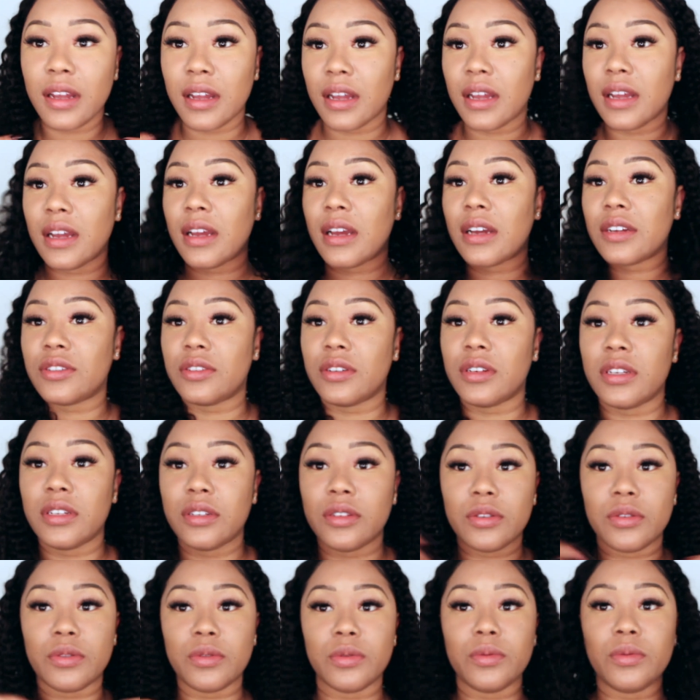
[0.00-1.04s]
I actually
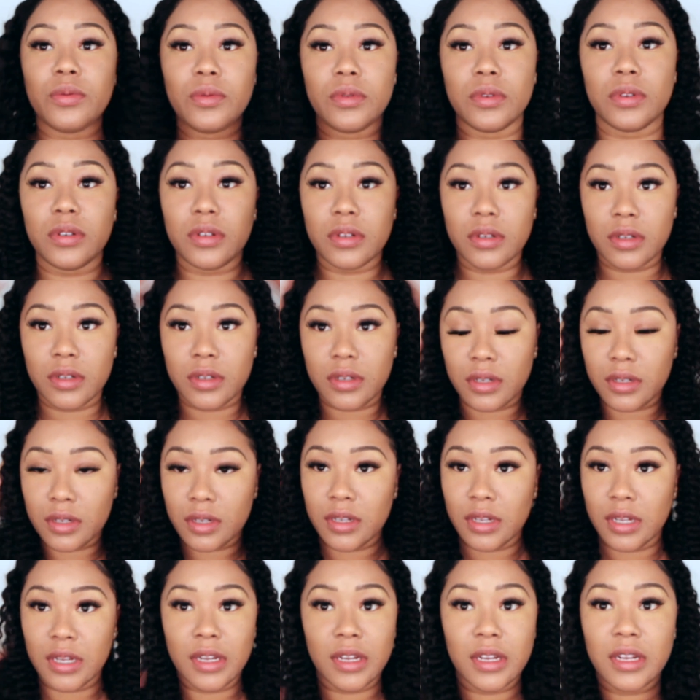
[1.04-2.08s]
do
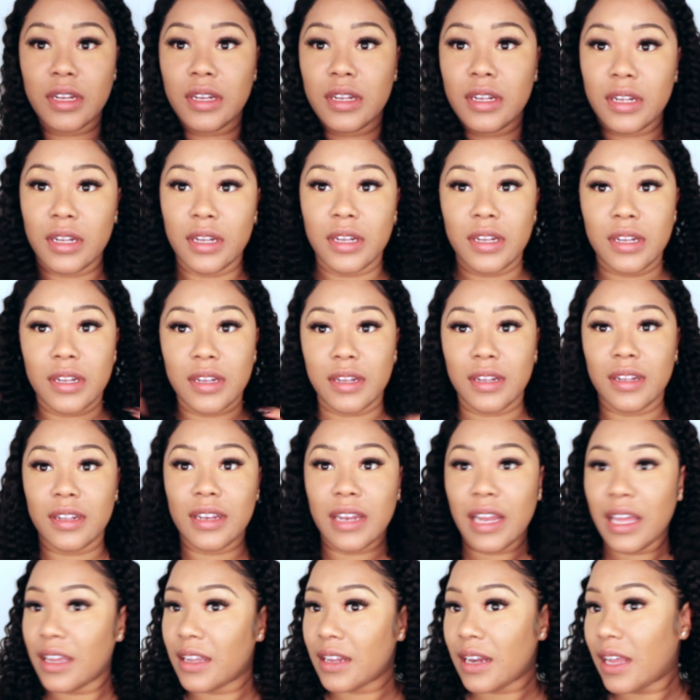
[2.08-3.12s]

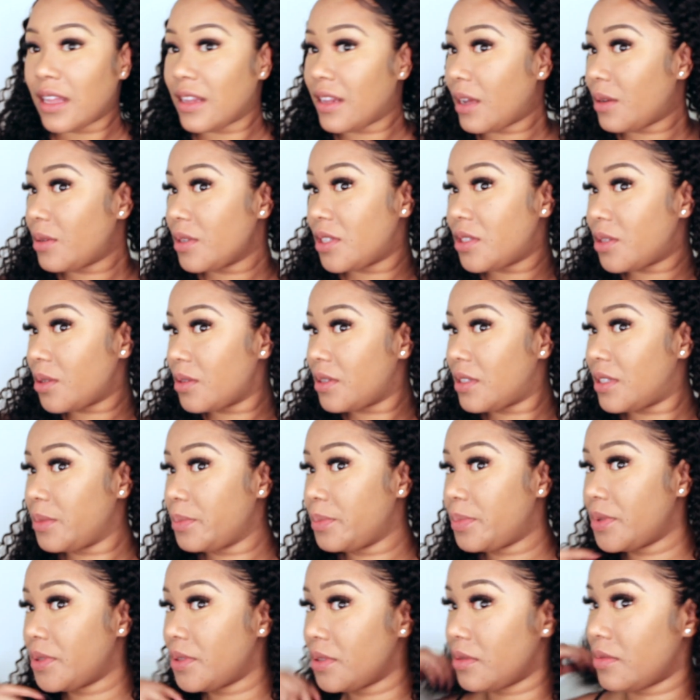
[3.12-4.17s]
like that was so
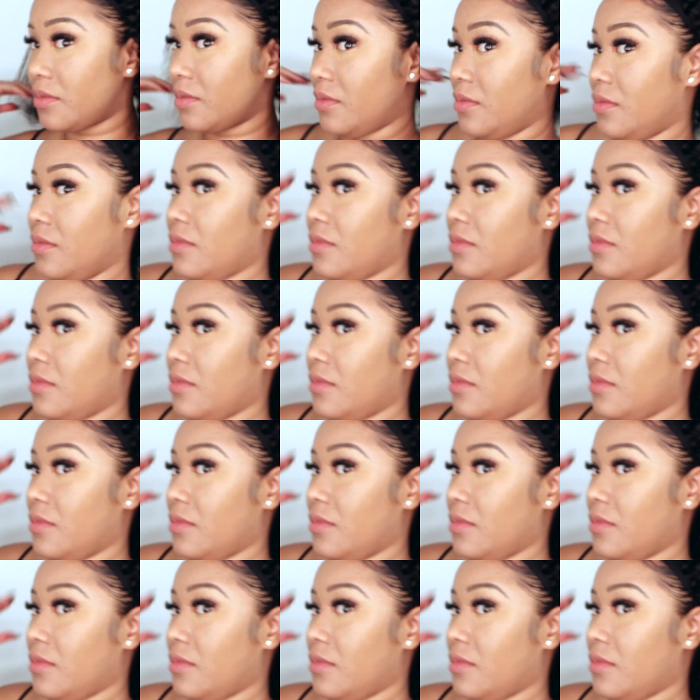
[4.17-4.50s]
simple.